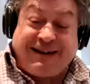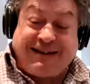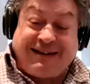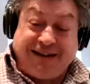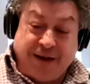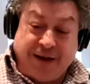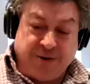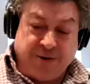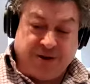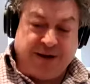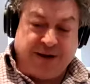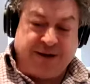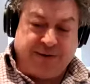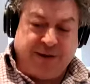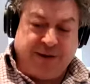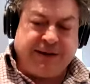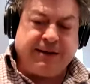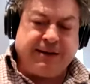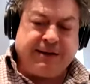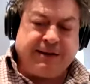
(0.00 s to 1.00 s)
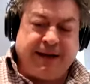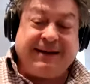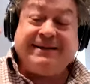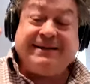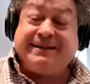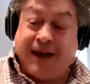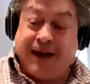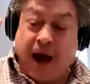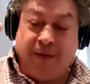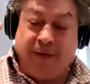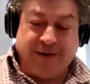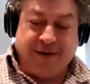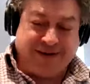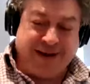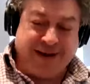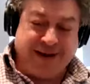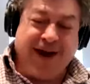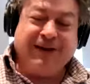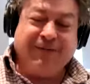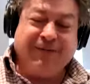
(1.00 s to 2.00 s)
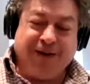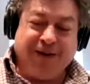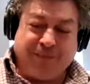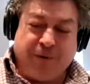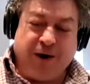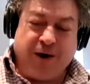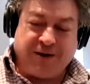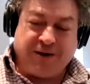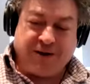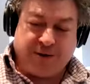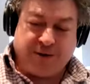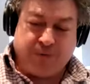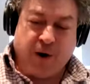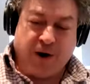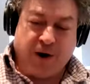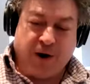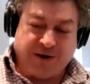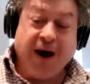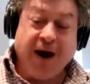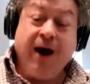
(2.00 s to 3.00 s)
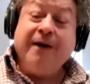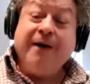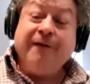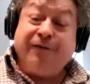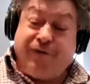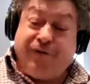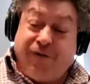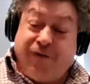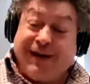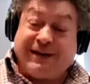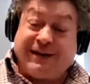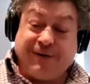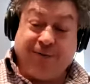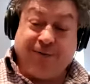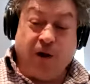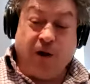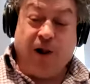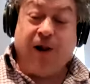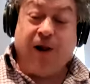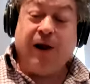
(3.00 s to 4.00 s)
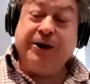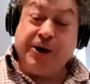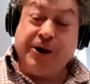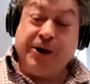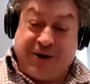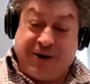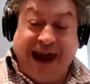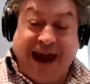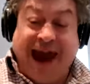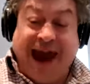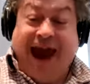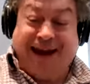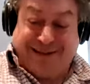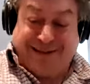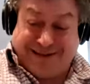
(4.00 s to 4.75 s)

thing was he said this is this is how the scientific process works. First of all, you guess.